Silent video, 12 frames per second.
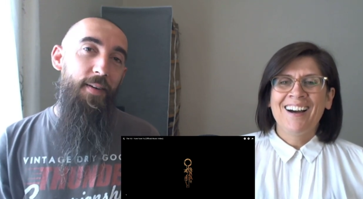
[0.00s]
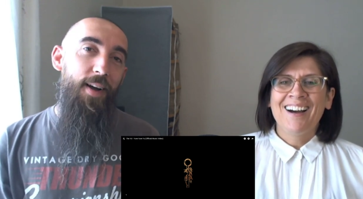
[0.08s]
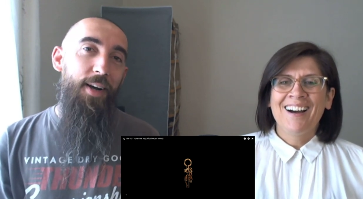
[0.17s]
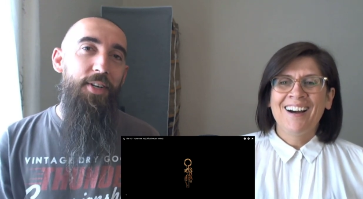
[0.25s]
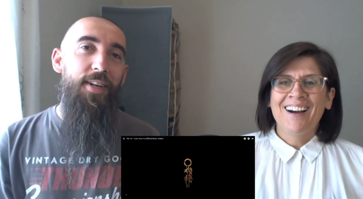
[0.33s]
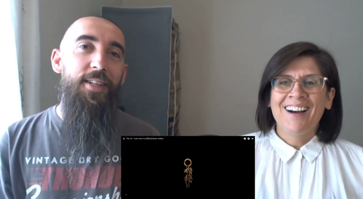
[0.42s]

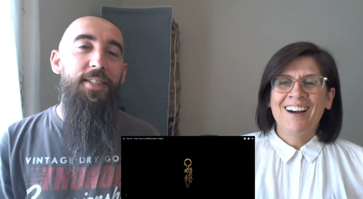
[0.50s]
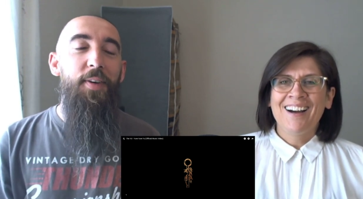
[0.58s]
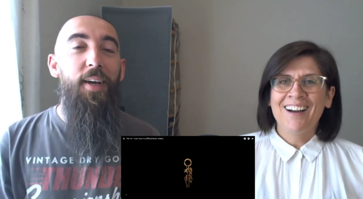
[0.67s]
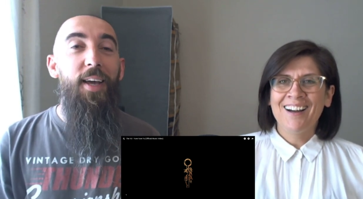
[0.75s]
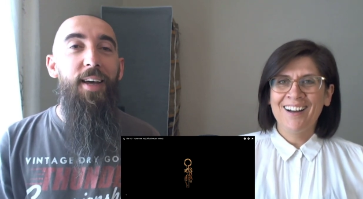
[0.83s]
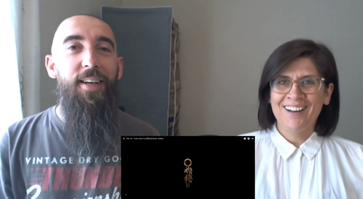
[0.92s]
Speaker 1: reaction and see you
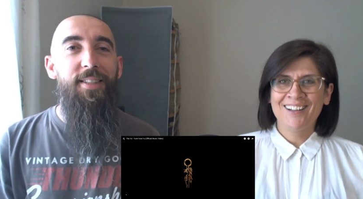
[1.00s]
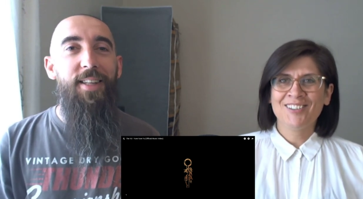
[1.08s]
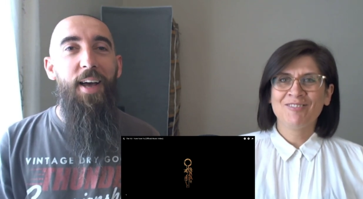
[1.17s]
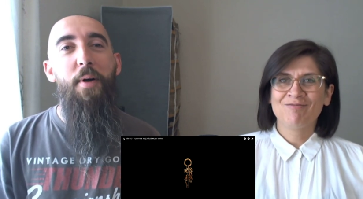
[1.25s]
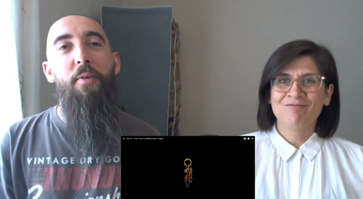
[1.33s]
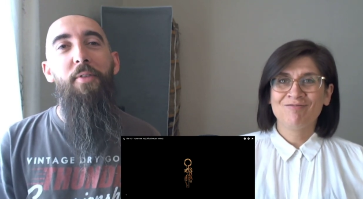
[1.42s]
again next time
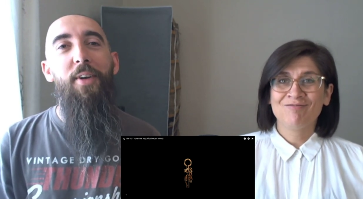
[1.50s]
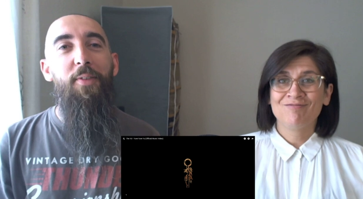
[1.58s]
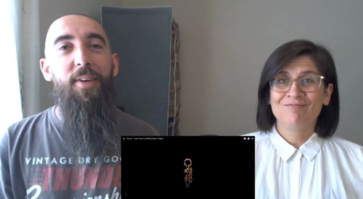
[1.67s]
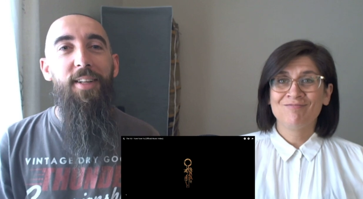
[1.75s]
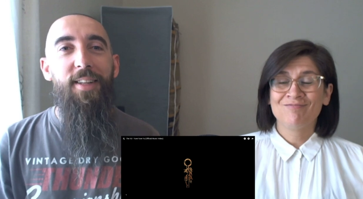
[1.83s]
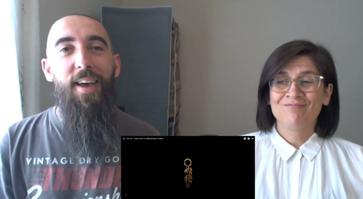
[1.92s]
have a lovely
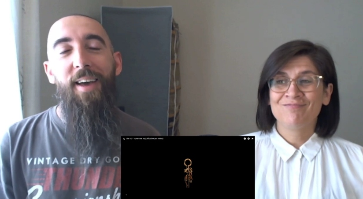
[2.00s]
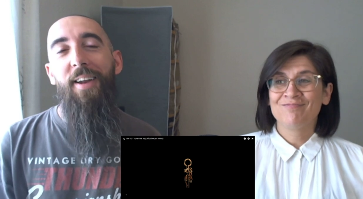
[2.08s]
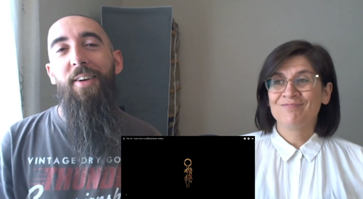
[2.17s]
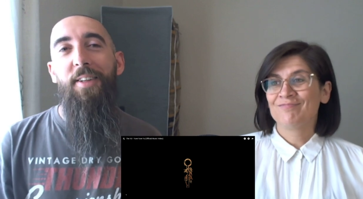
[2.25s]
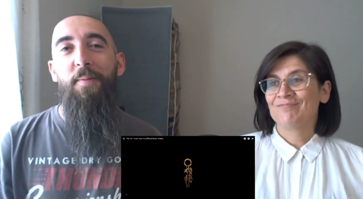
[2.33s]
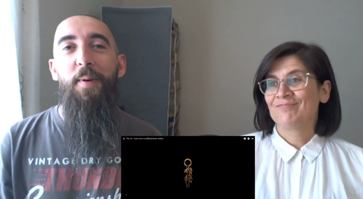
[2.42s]
day and all
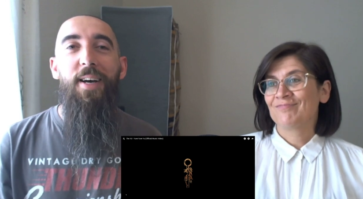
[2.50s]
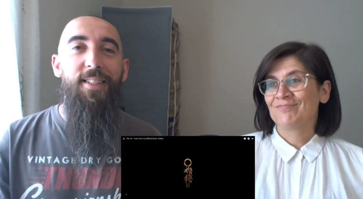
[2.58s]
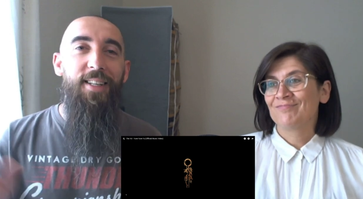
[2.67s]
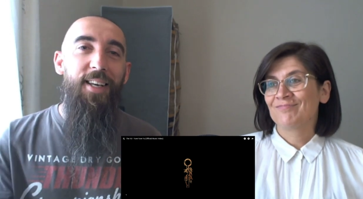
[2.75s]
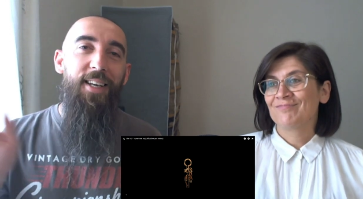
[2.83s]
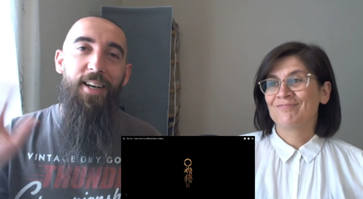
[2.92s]
the best
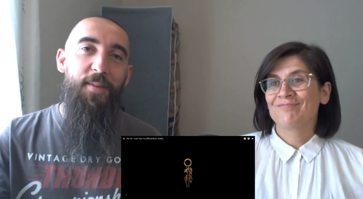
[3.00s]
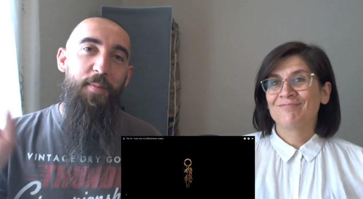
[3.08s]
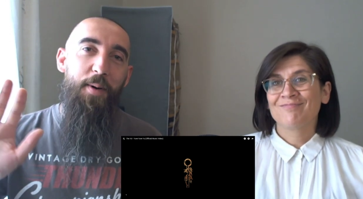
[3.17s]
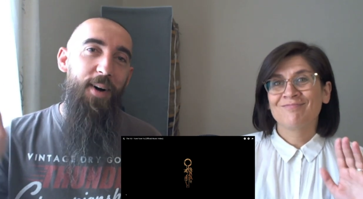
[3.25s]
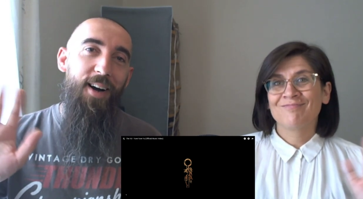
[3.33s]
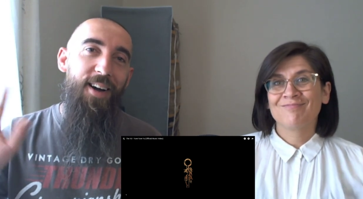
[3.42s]
take care
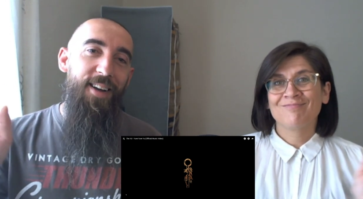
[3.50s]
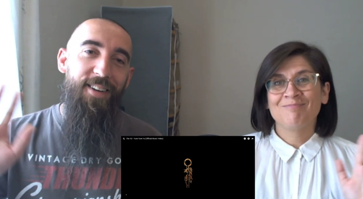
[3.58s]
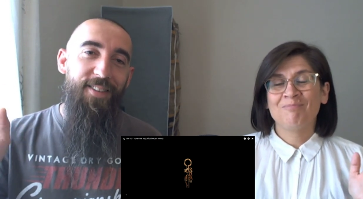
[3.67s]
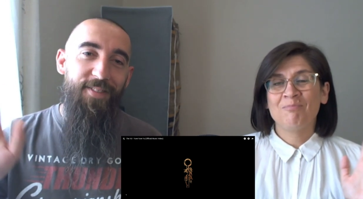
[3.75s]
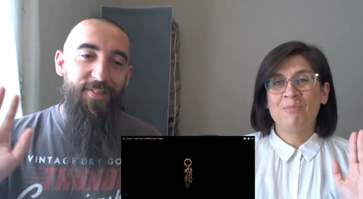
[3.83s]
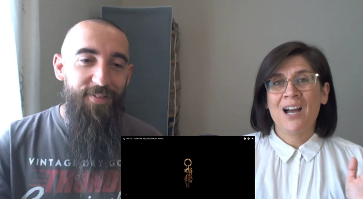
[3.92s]
Bye-bye. bye bye
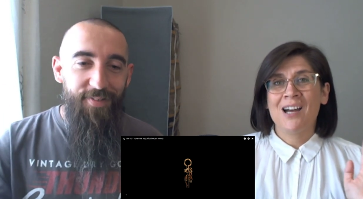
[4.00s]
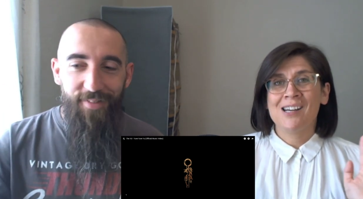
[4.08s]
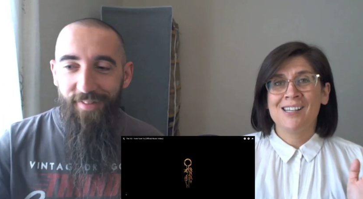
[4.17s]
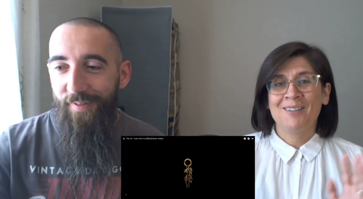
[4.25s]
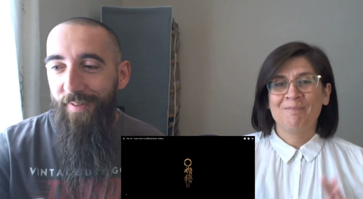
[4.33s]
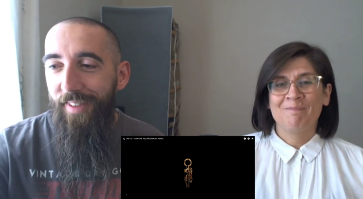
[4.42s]
bye
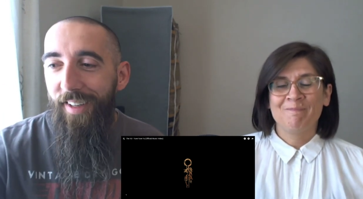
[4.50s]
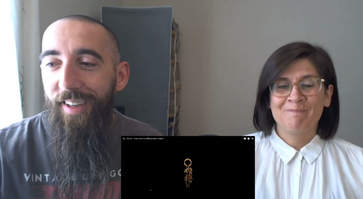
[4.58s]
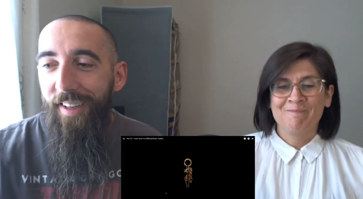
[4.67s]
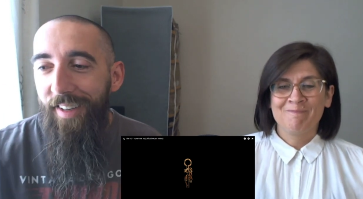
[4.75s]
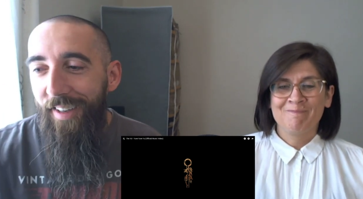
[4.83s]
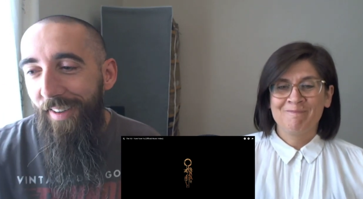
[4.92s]

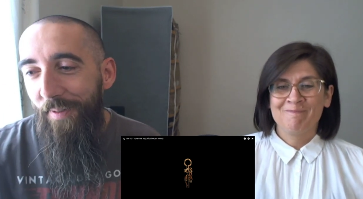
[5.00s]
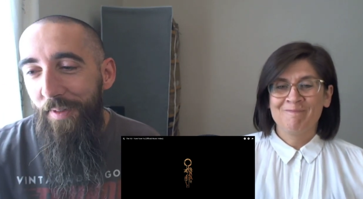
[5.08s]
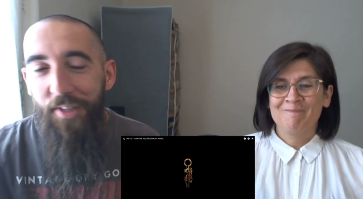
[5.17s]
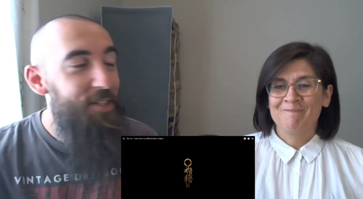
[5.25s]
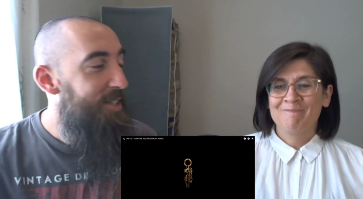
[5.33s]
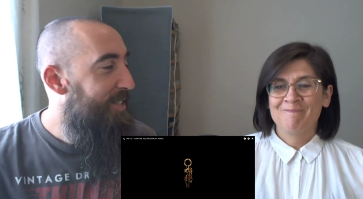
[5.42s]

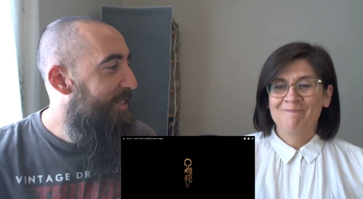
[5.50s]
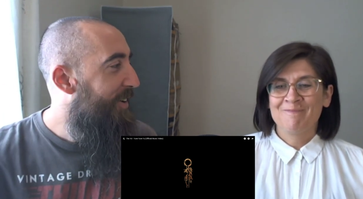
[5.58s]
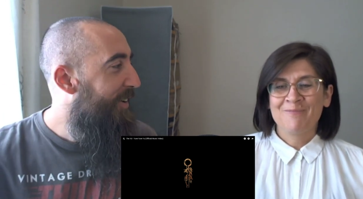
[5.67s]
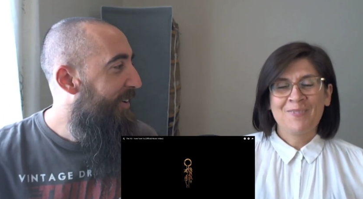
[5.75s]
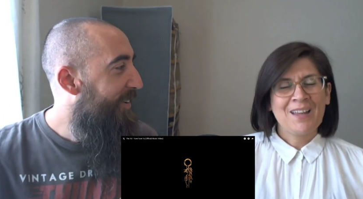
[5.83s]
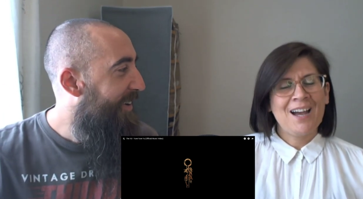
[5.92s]
He's
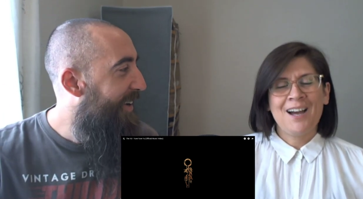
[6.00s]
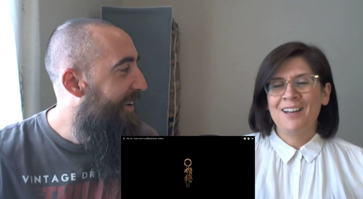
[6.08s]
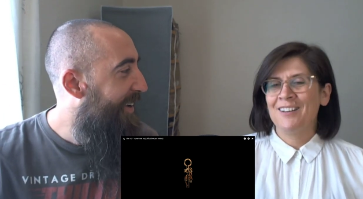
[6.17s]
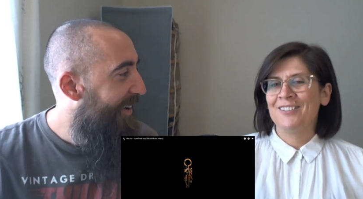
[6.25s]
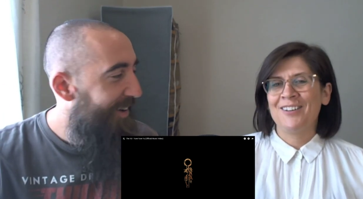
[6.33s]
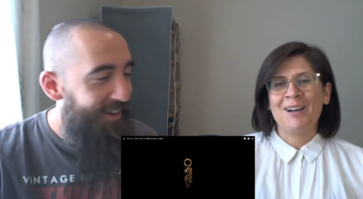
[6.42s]
gone.
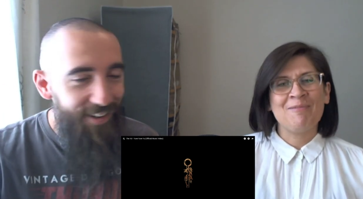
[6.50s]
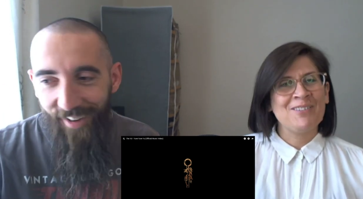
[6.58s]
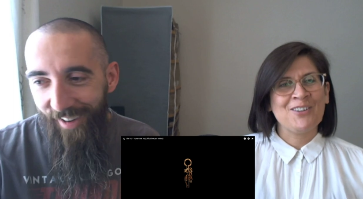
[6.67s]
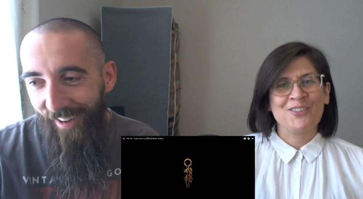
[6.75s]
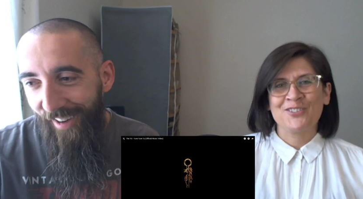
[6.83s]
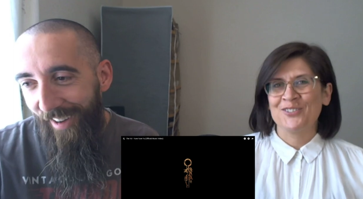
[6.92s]
Speaker 2: I'm, I'm
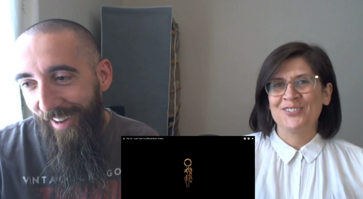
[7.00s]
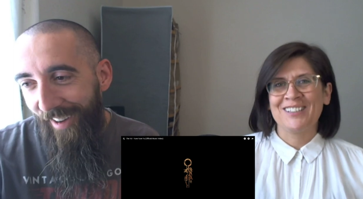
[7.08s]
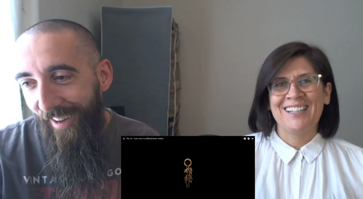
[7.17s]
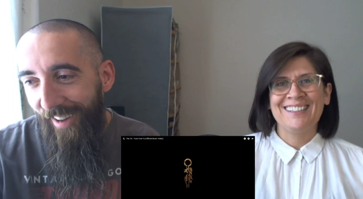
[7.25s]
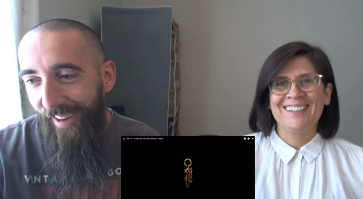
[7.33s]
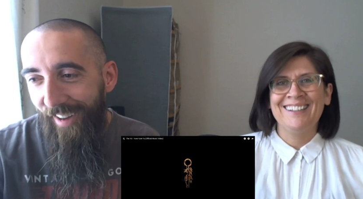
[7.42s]
lost today.